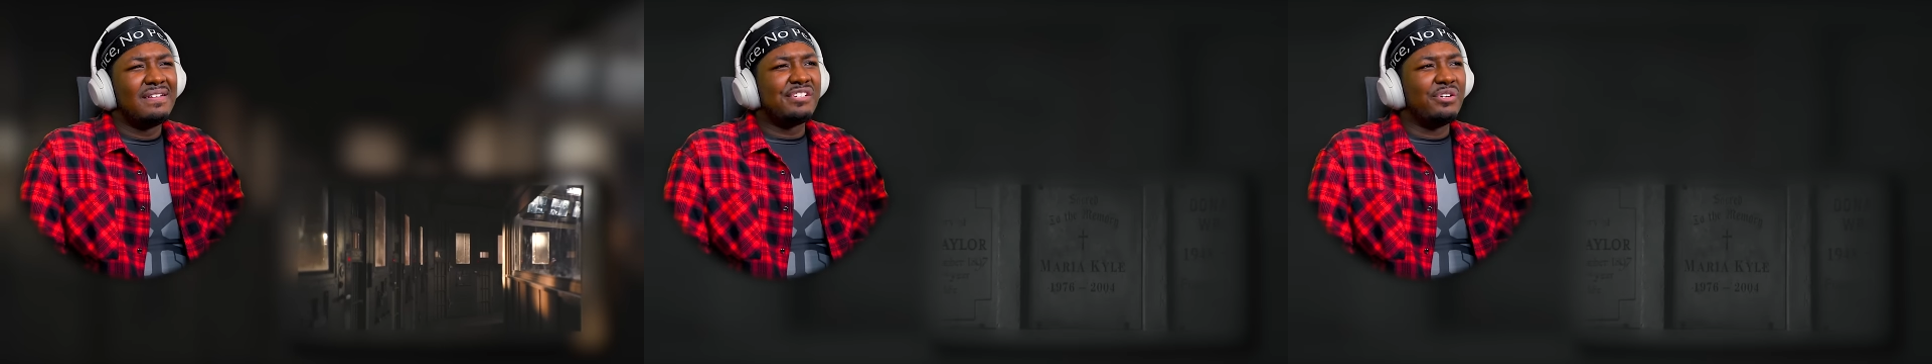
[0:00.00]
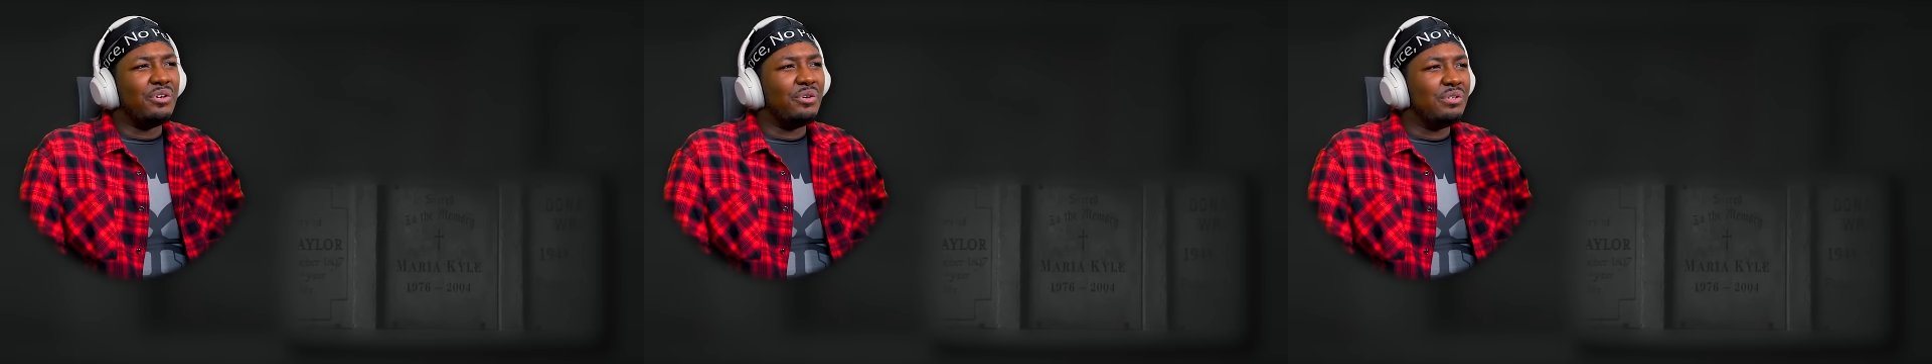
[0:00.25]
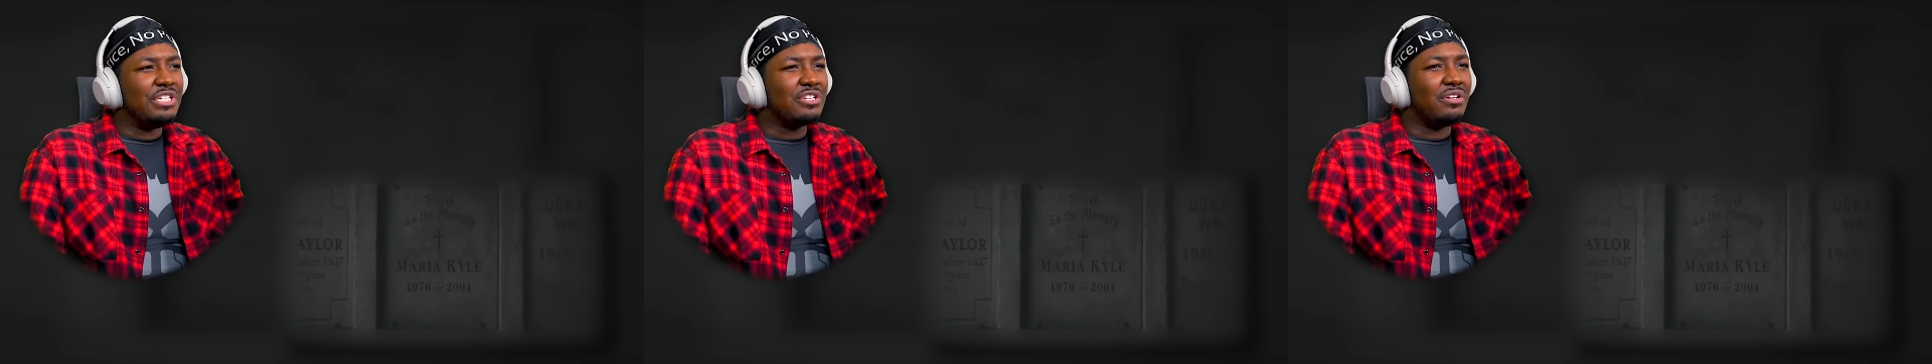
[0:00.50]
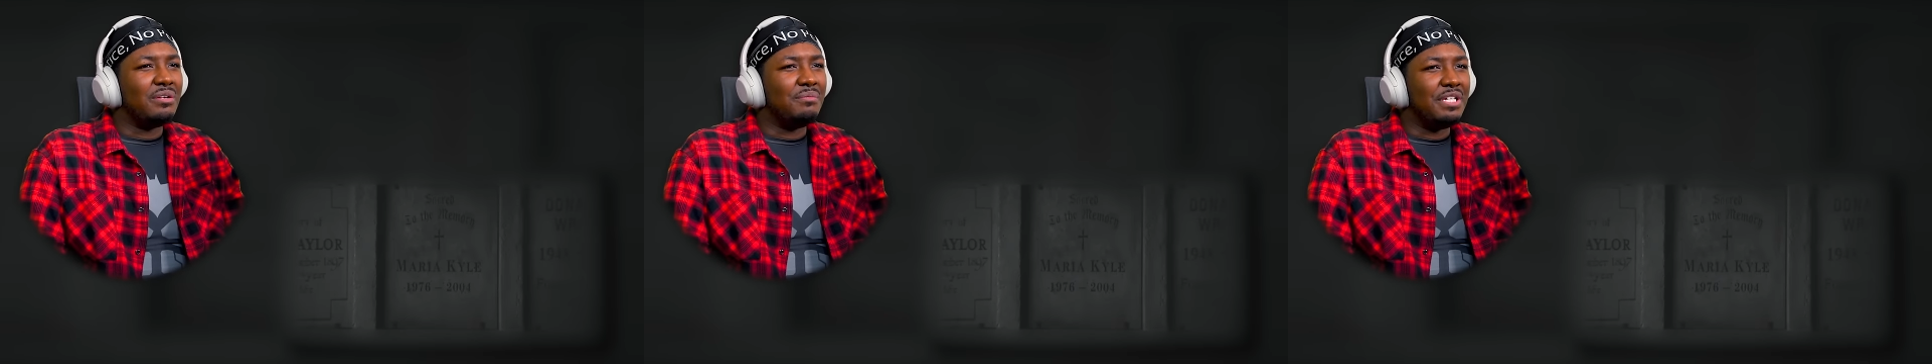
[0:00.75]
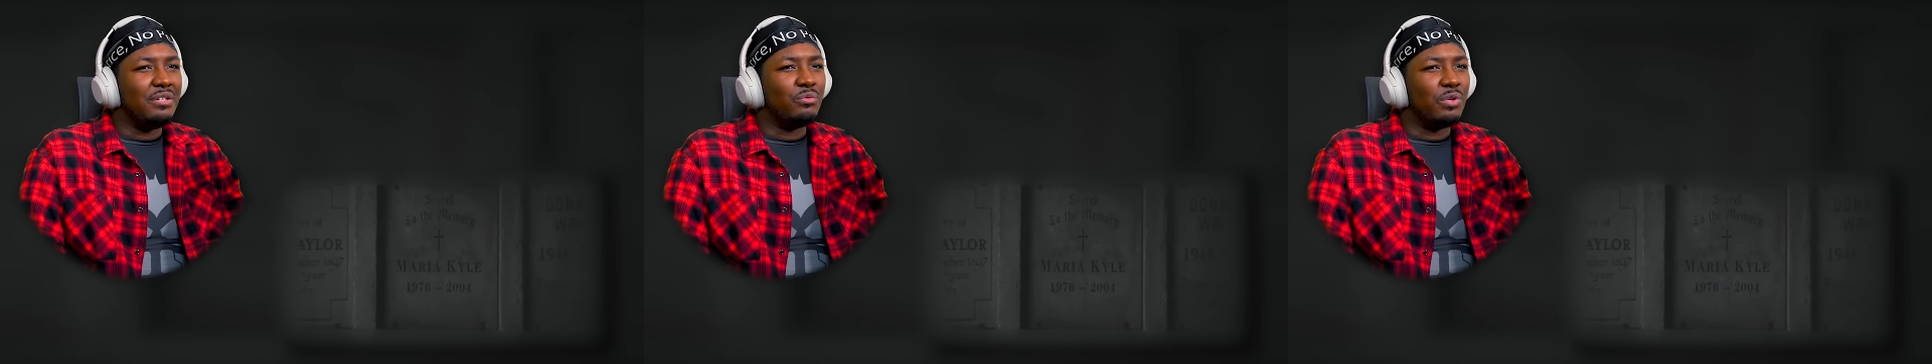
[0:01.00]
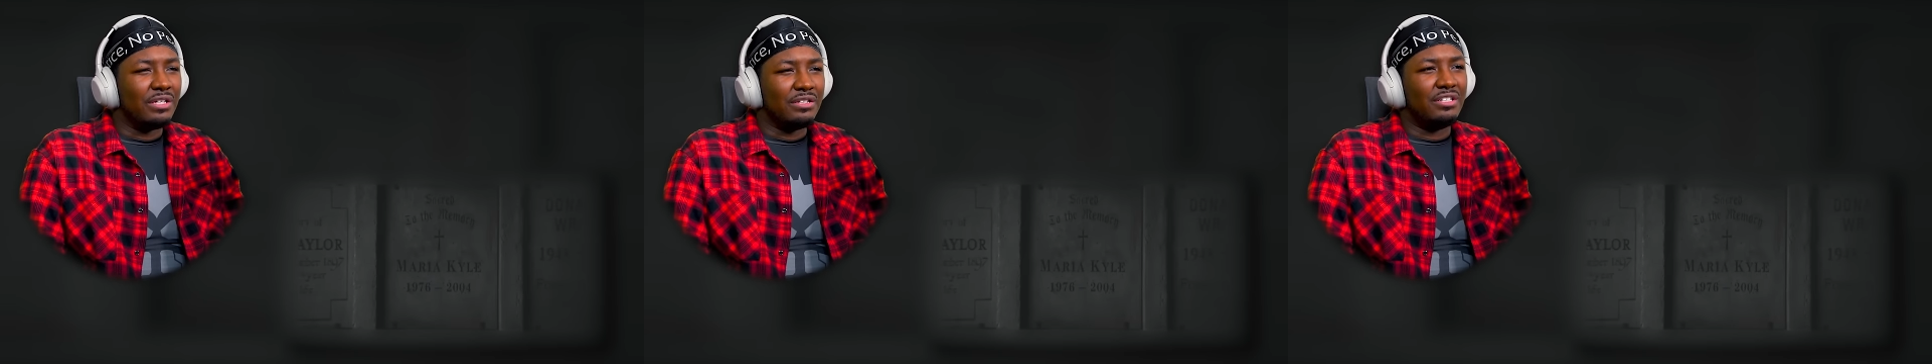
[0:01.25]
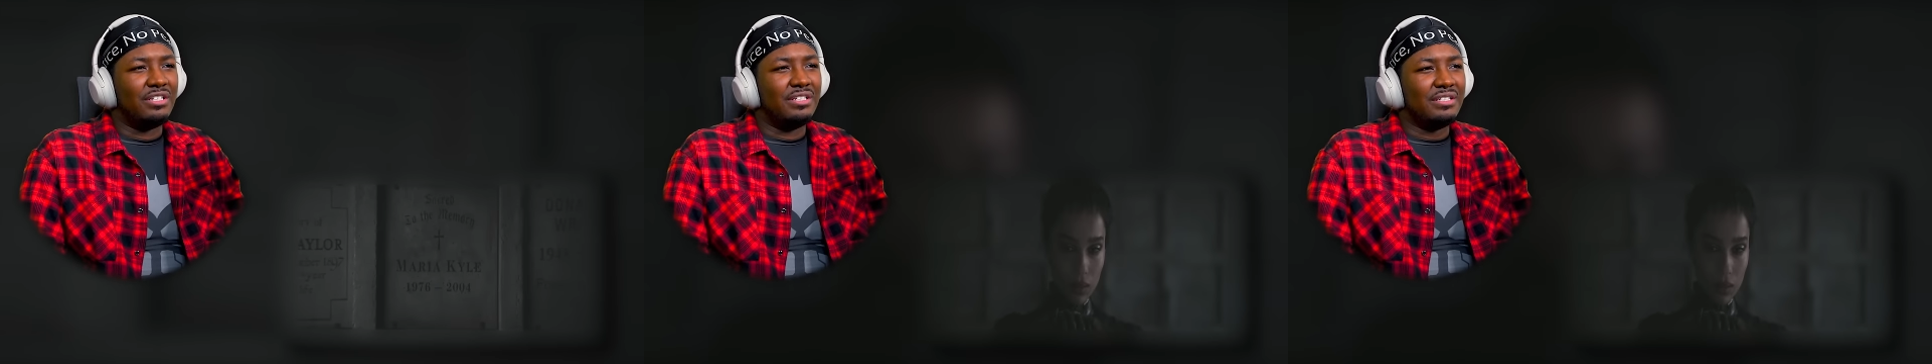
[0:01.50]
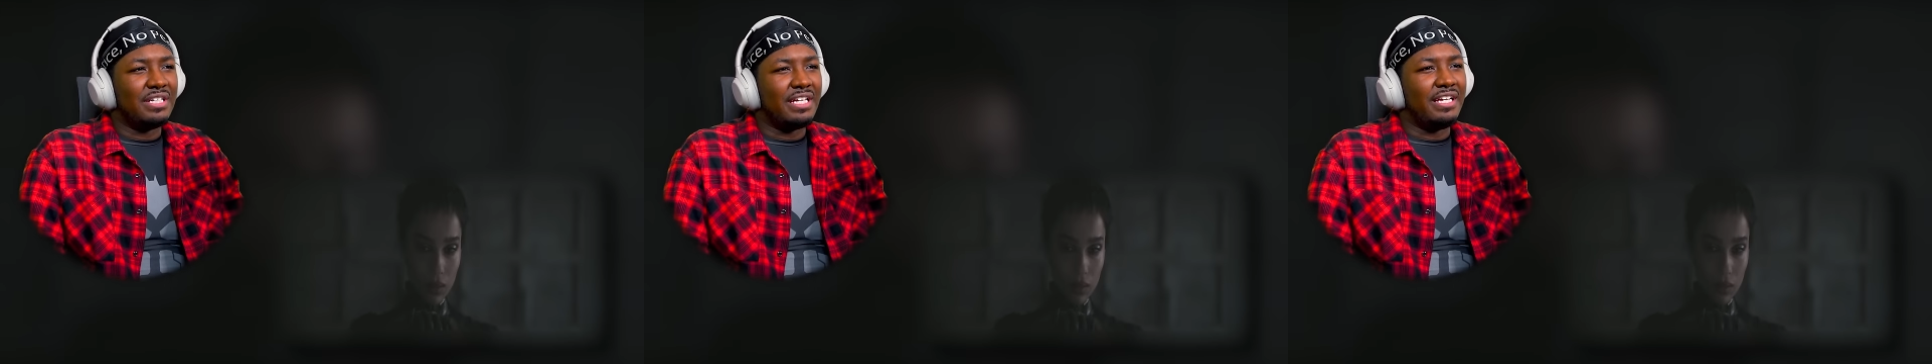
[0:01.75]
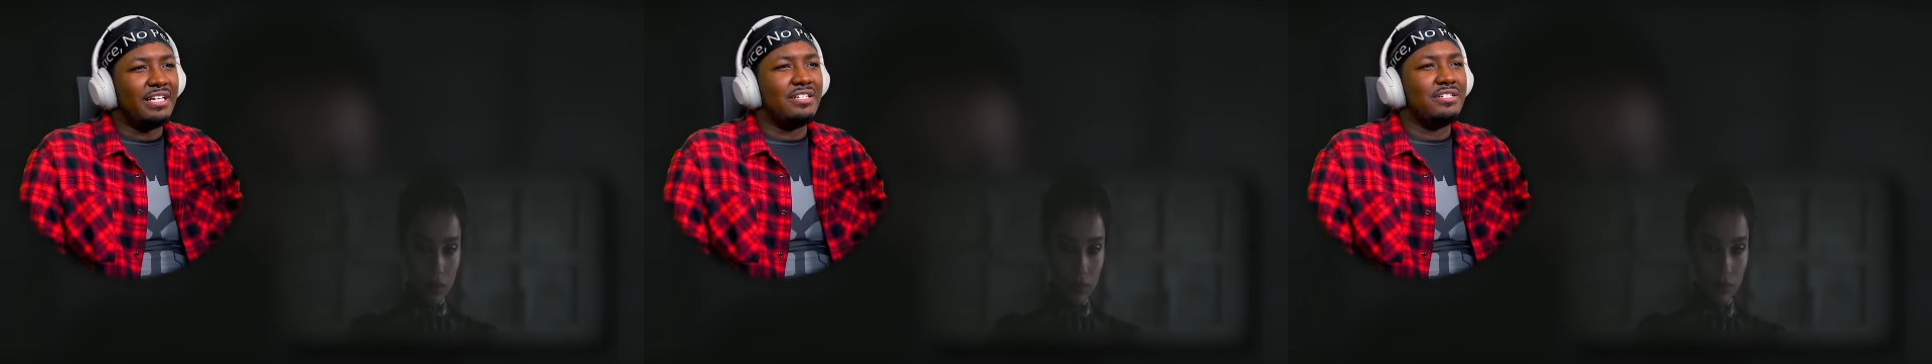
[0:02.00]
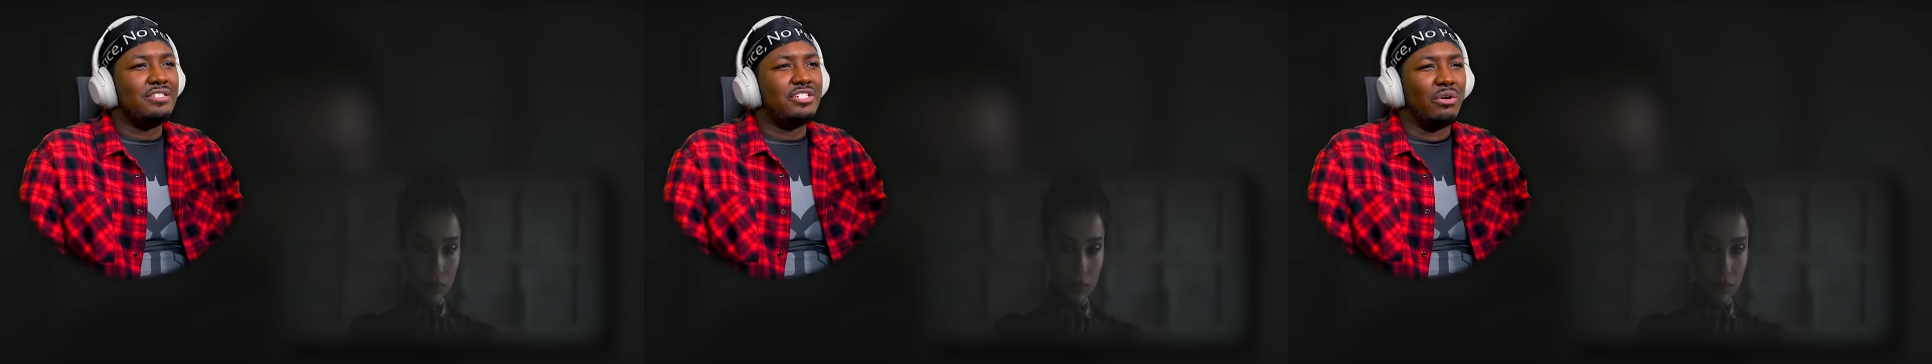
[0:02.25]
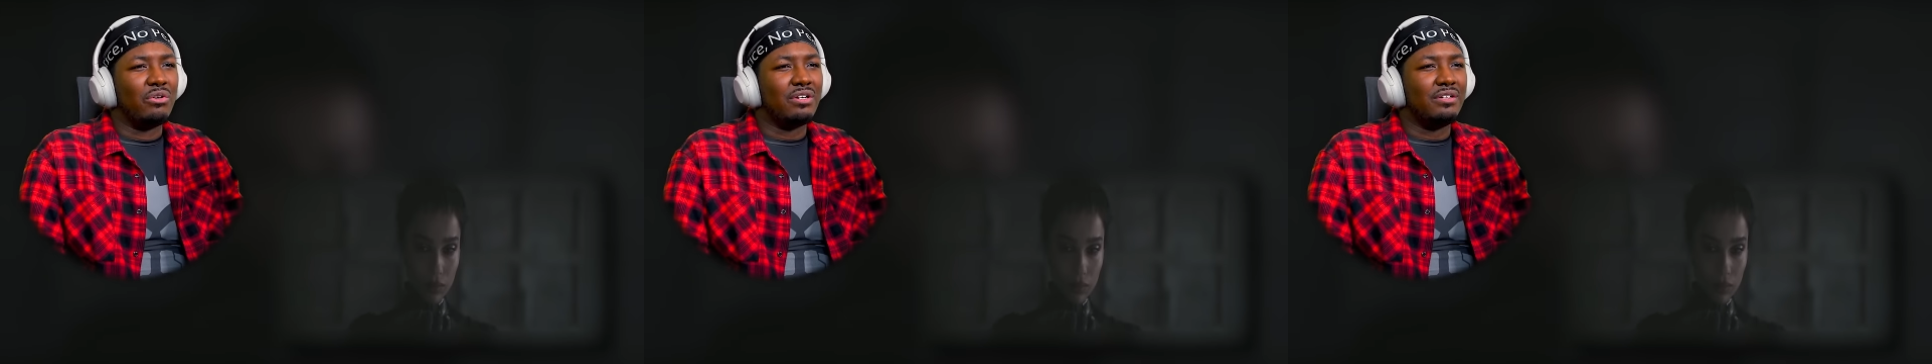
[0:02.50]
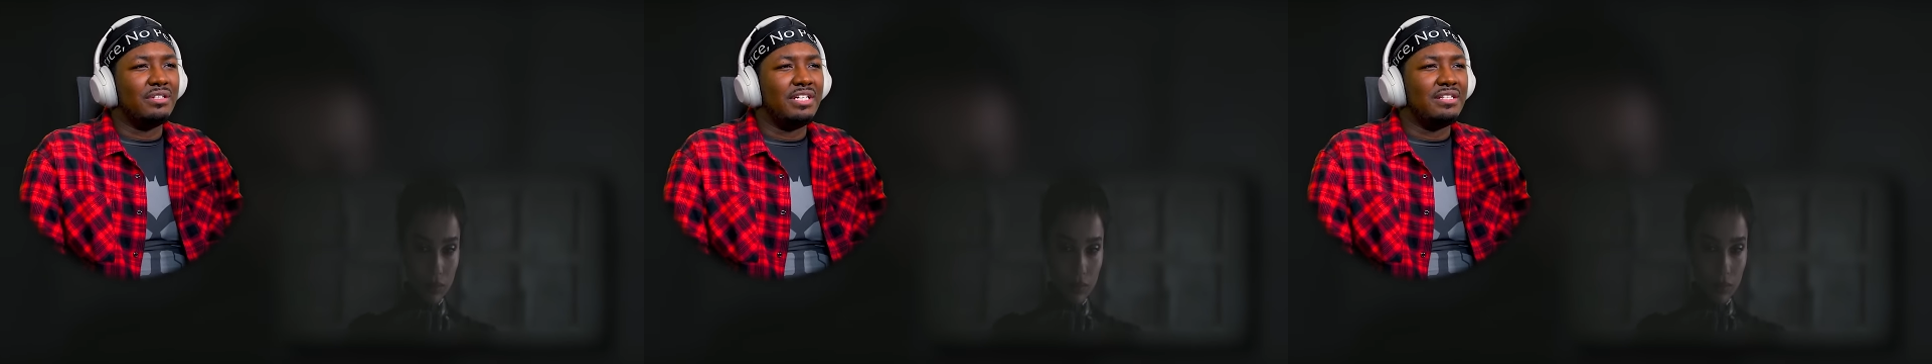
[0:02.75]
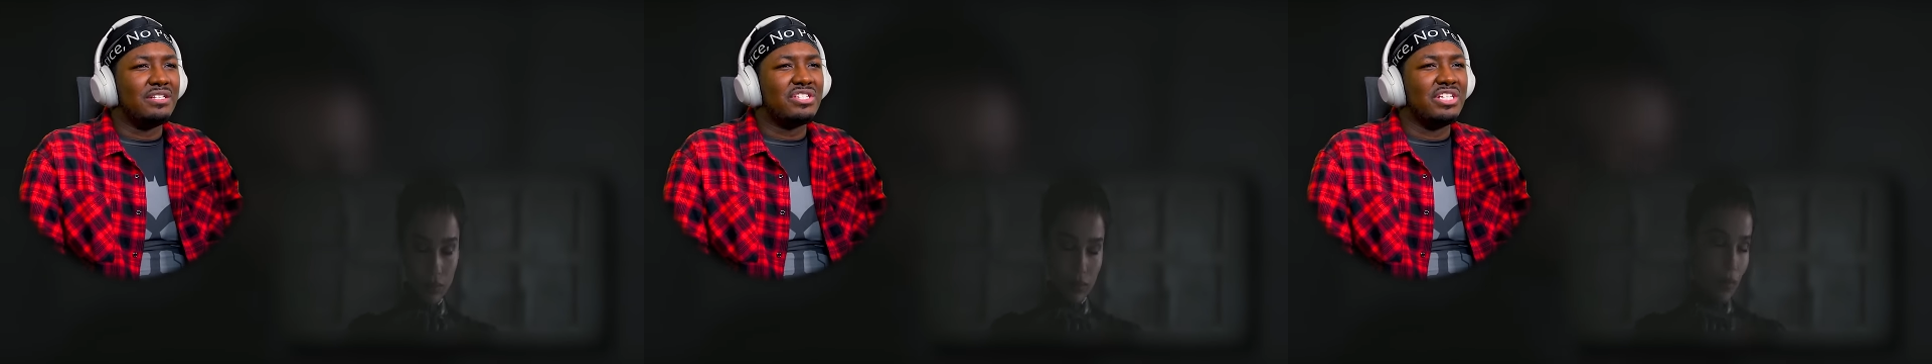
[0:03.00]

So it's gonna be Riddler and Joker in the